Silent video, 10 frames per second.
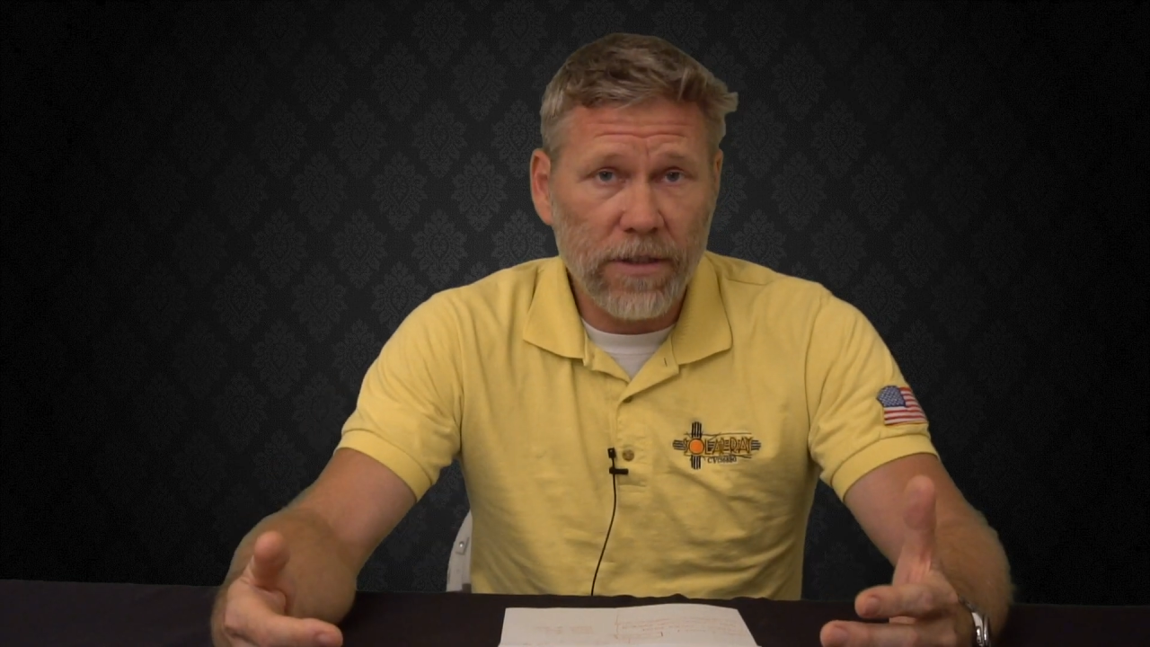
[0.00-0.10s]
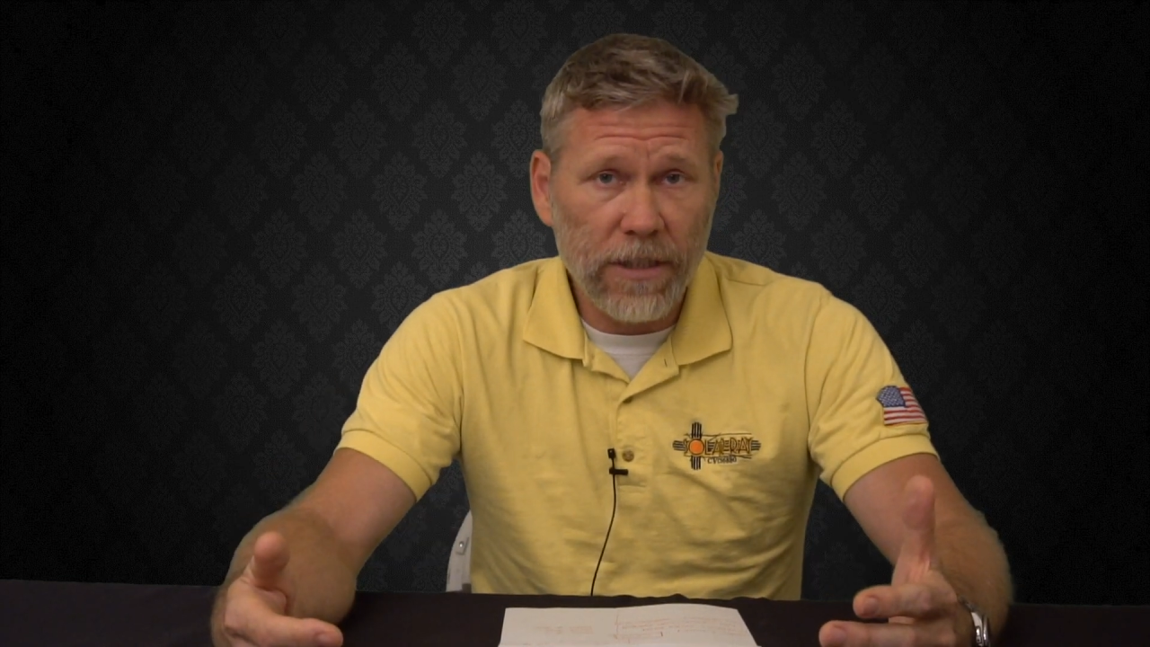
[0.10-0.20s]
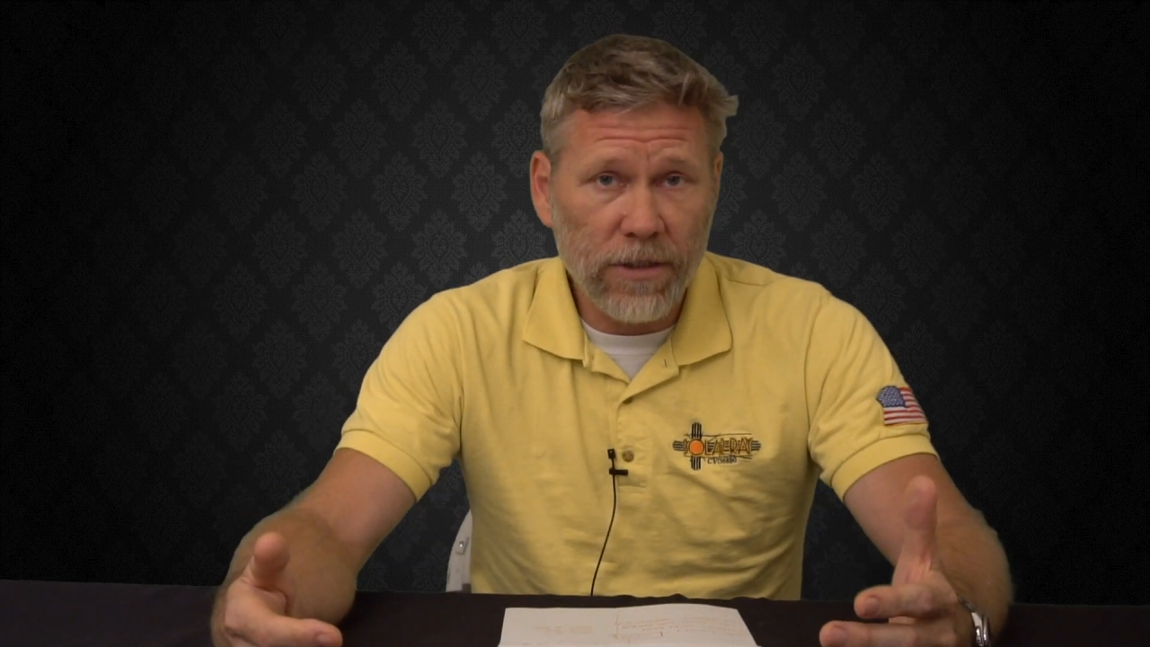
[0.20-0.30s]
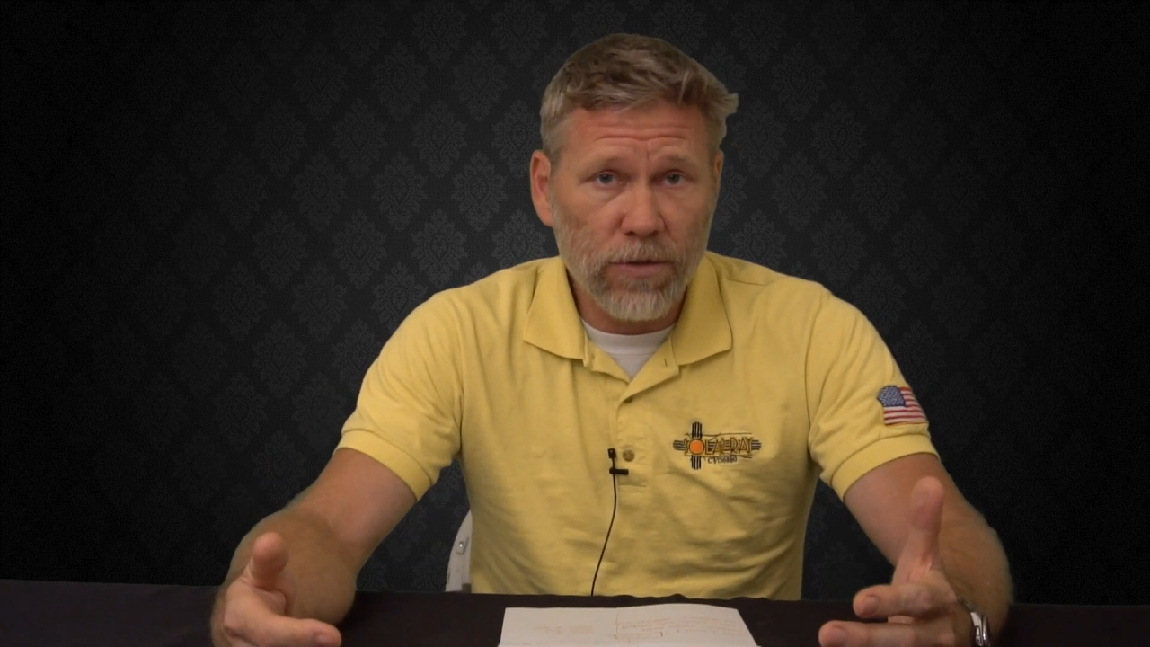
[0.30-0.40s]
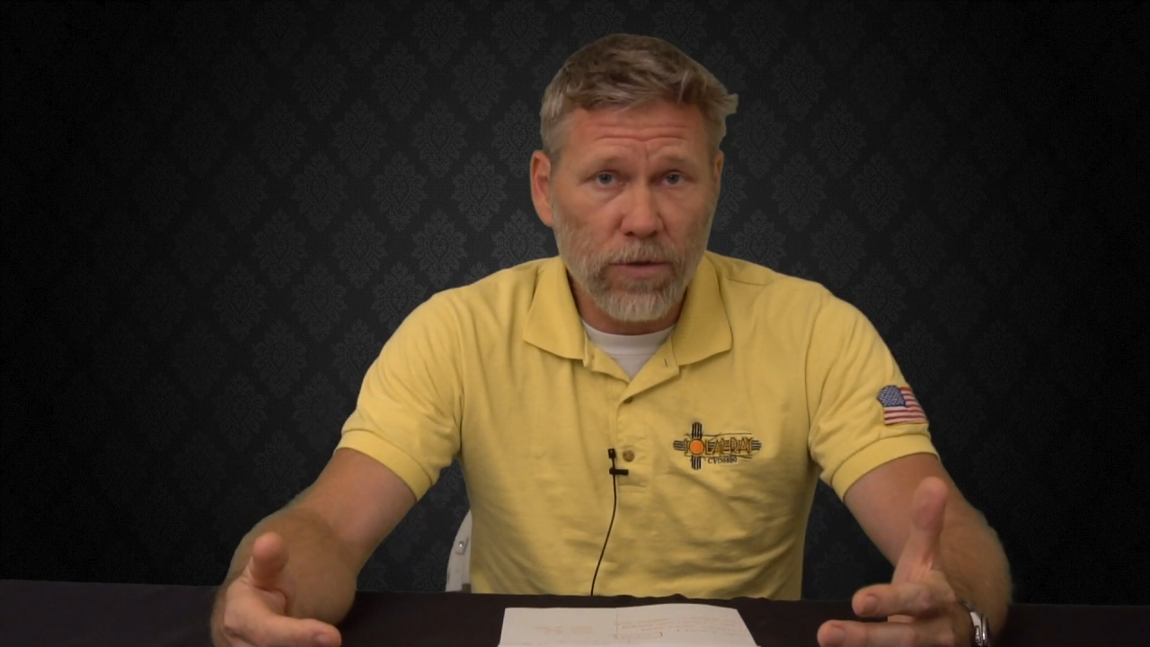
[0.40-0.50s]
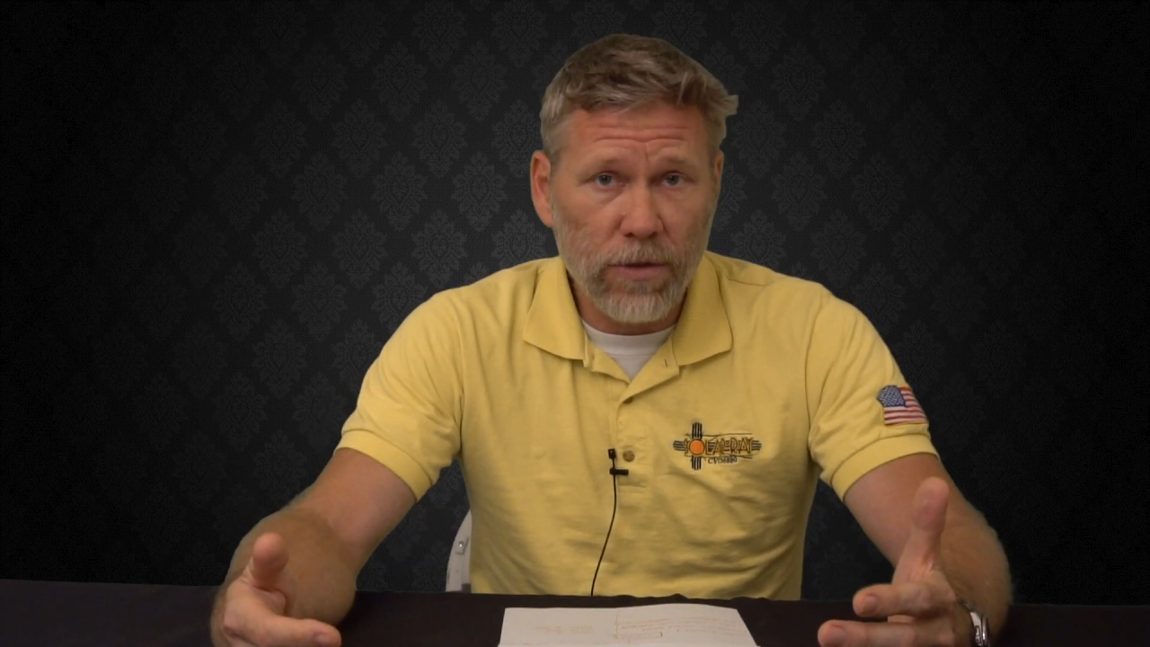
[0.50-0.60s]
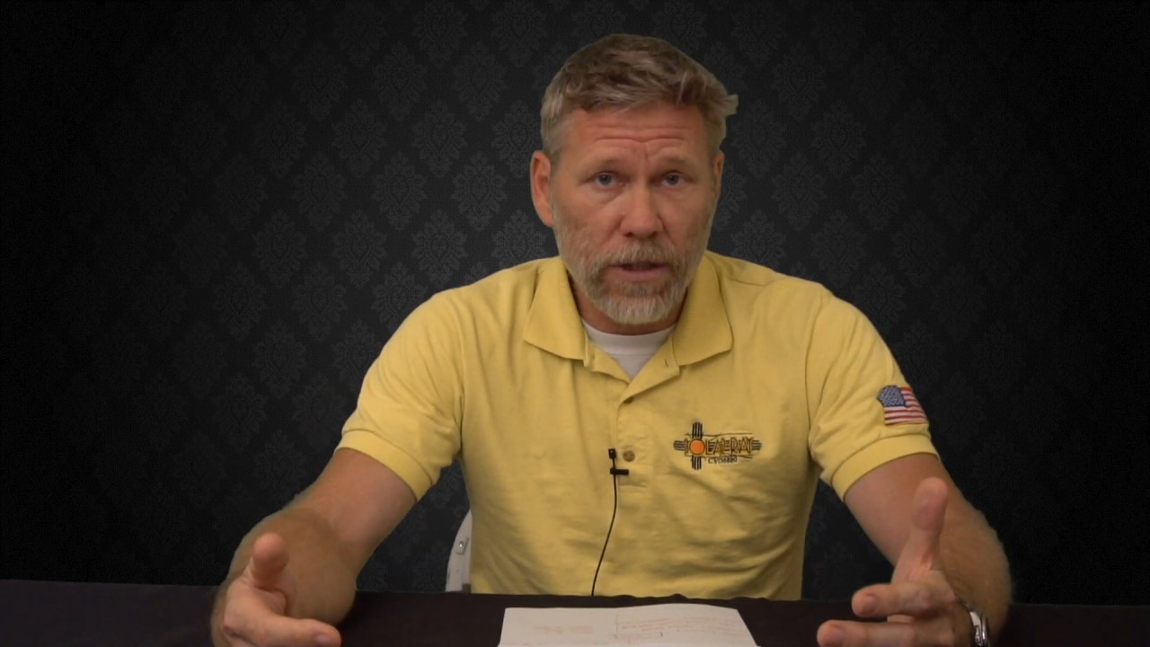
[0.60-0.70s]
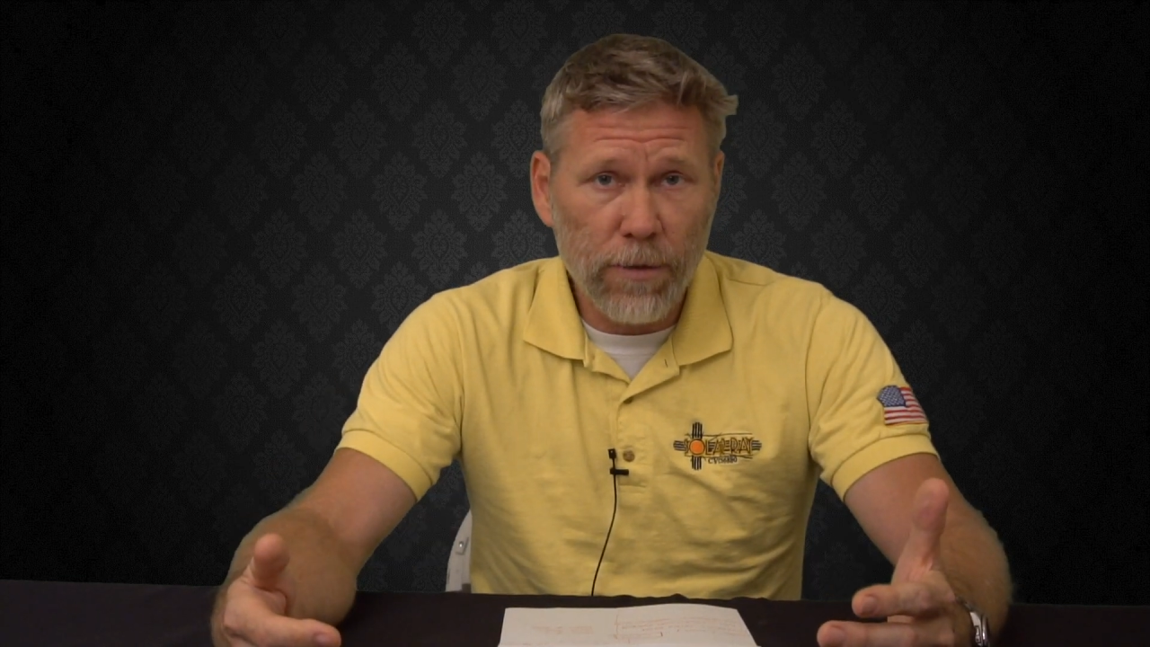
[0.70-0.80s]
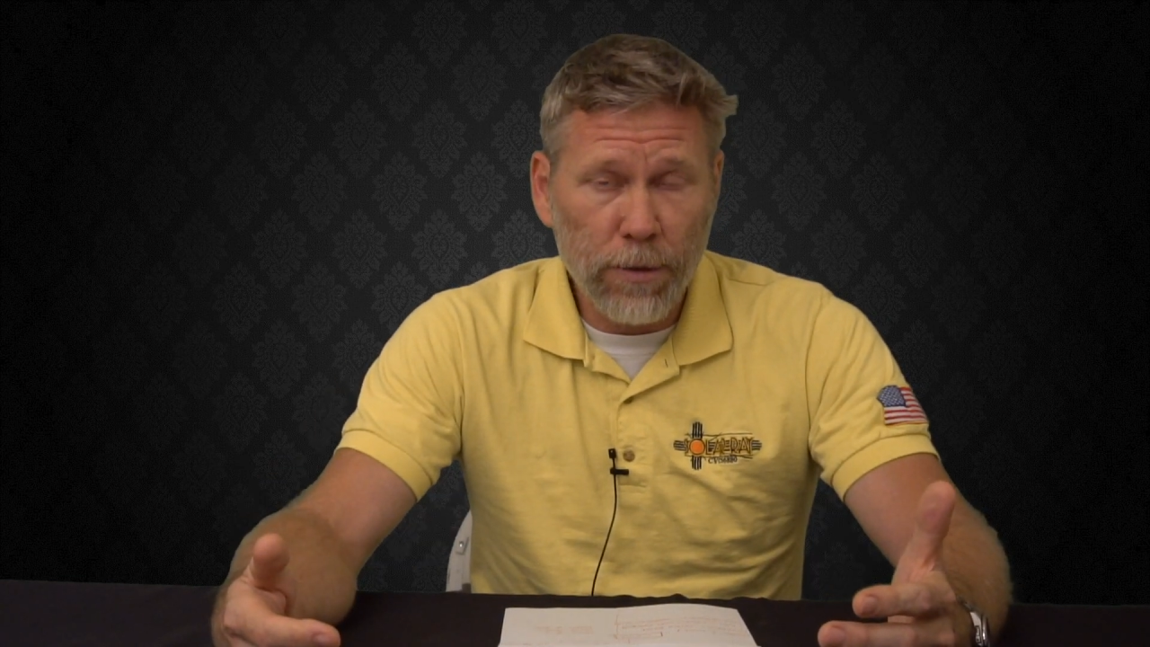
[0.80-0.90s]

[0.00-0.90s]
things growing up